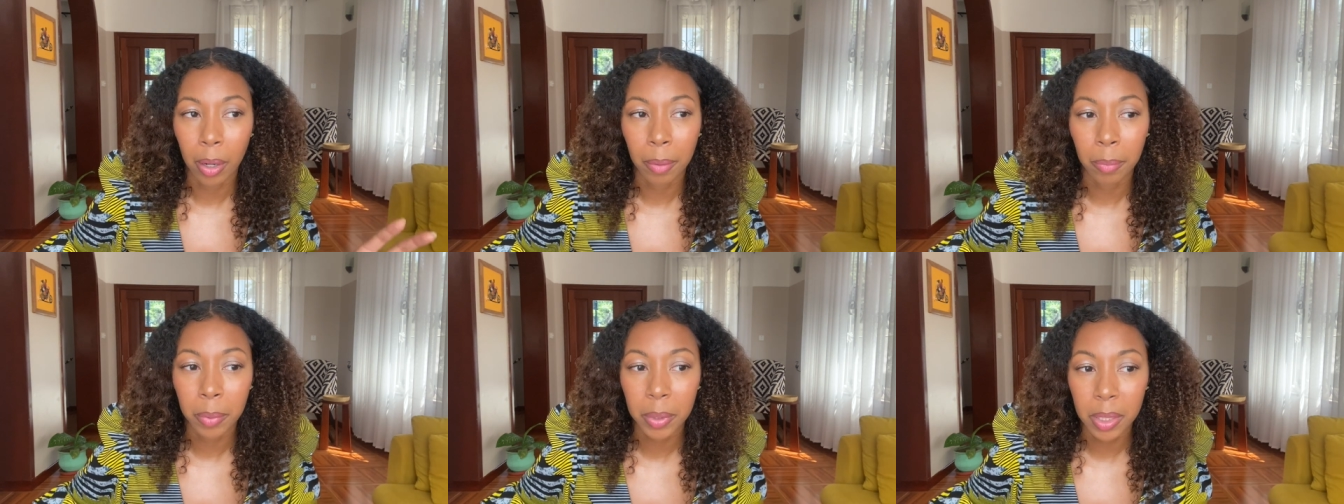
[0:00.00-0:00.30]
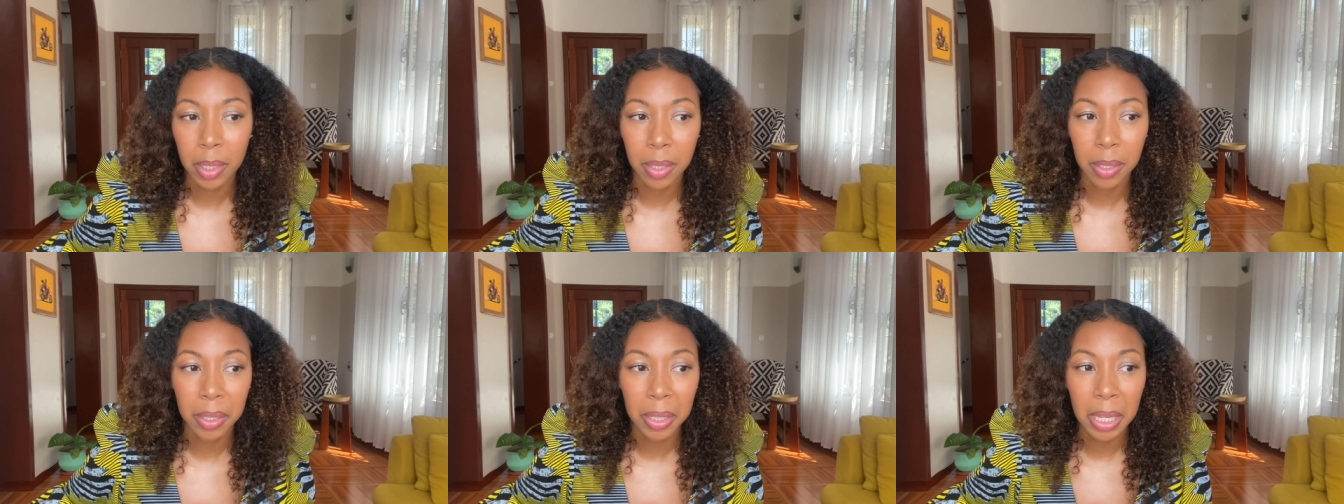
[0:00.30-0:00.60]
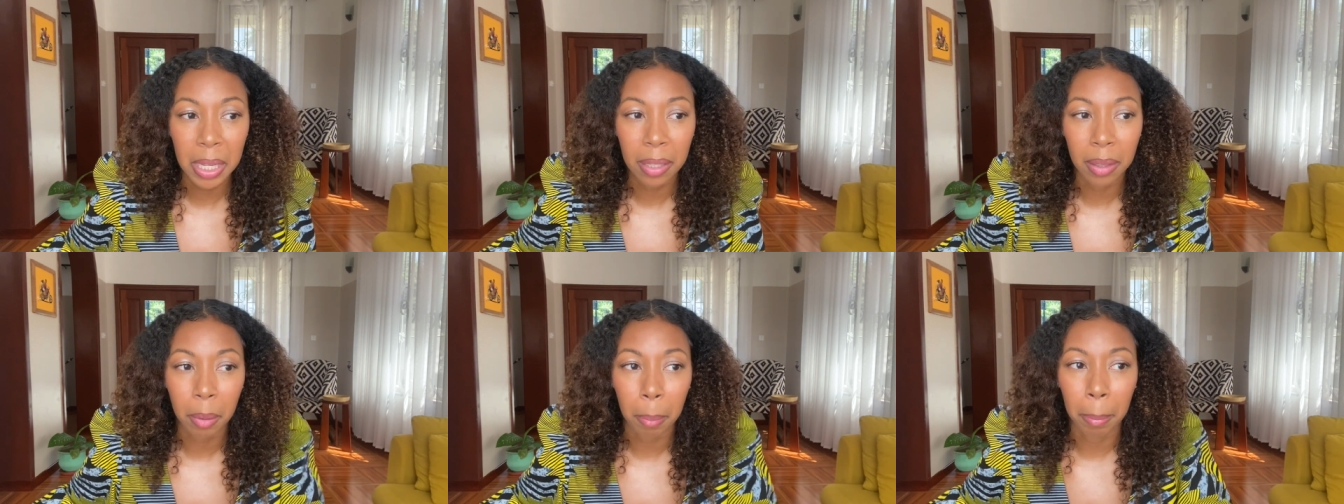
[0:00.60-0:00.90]
It was
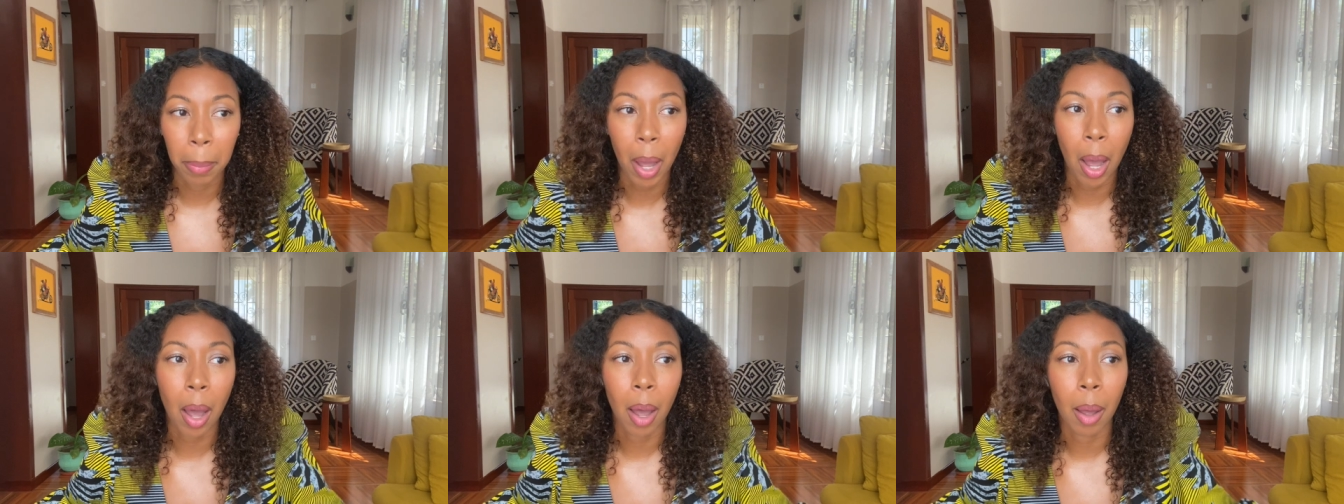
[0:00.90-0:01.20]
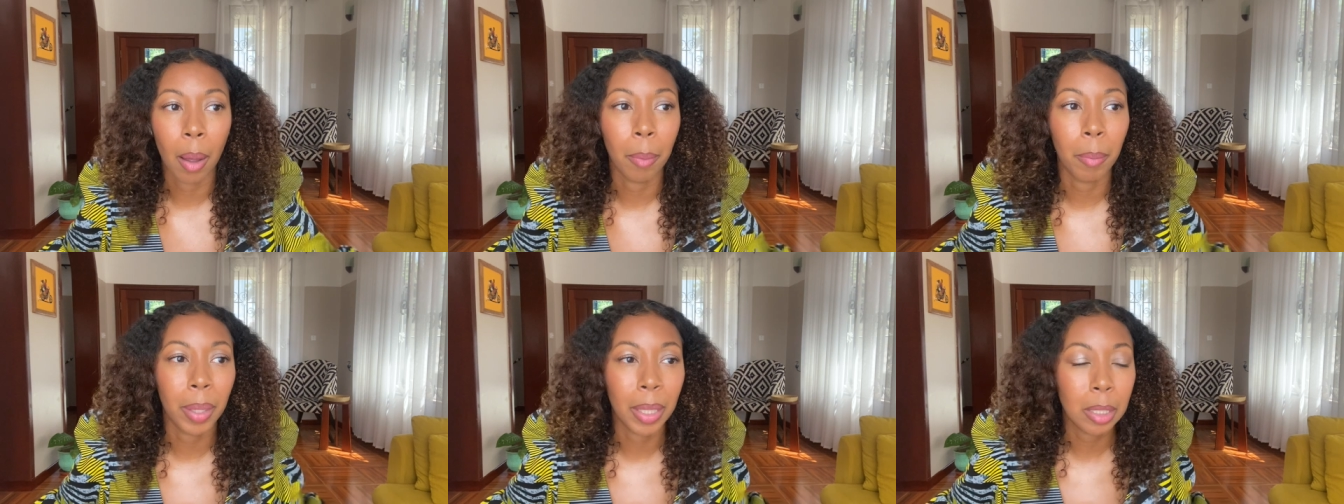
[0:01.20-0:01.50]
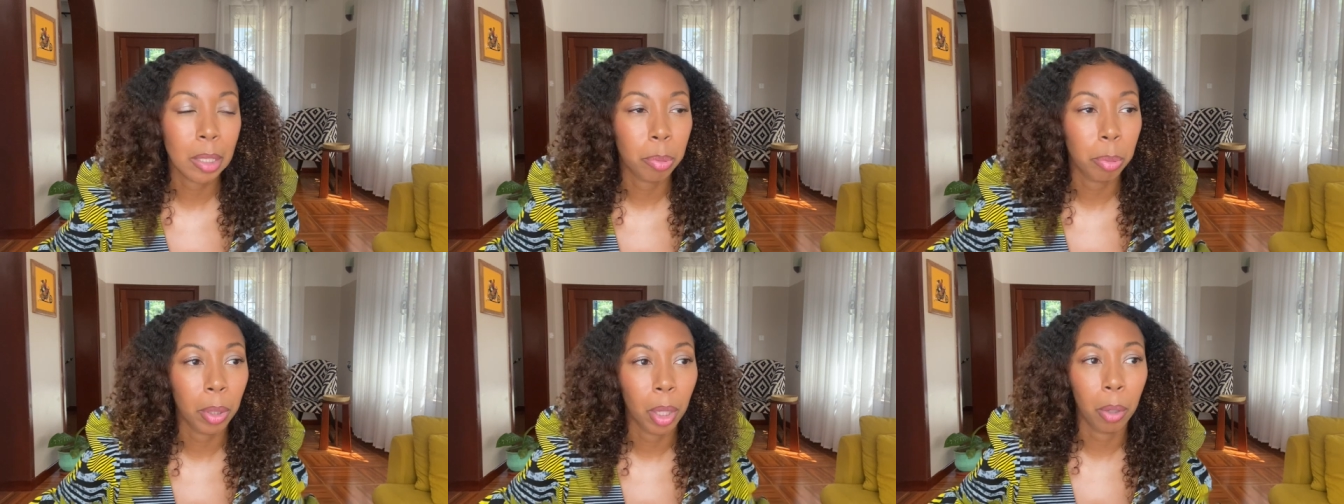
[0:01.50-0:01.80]
seeing the bomb
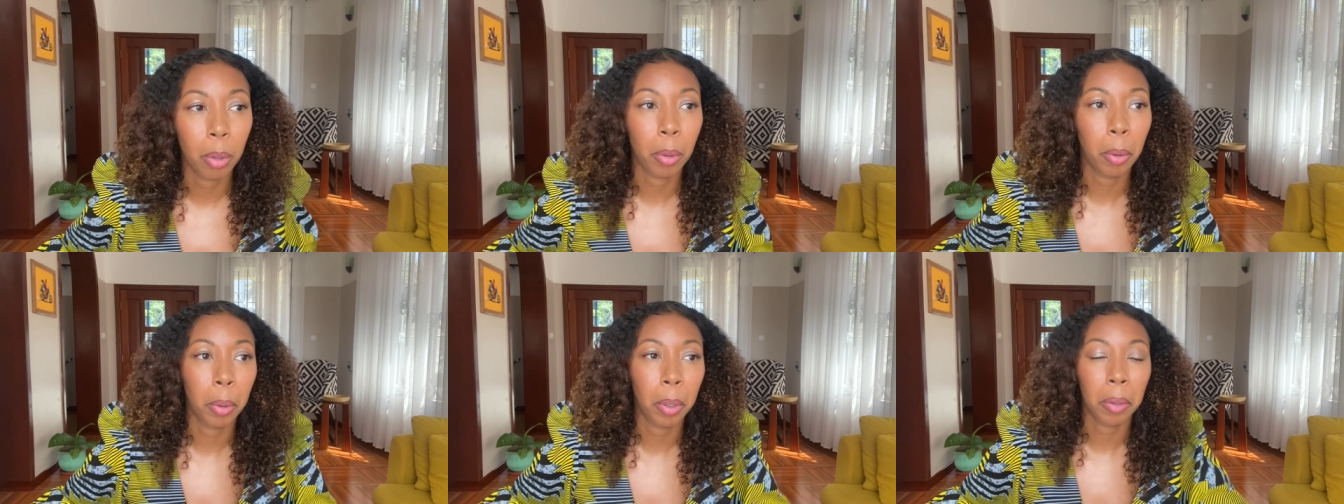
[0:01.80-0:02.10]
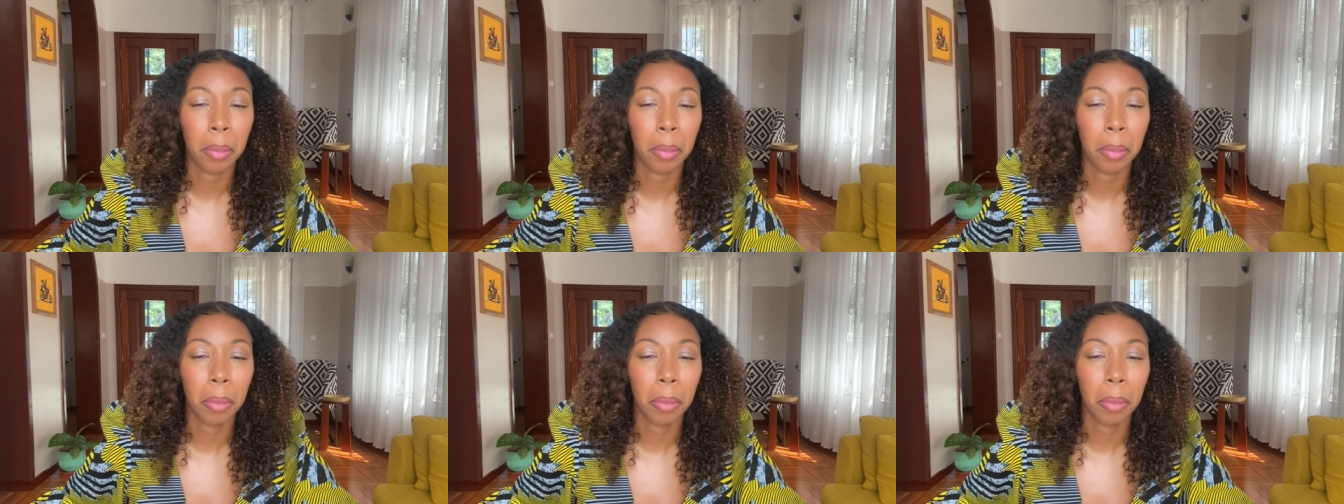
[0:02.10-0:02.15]
explode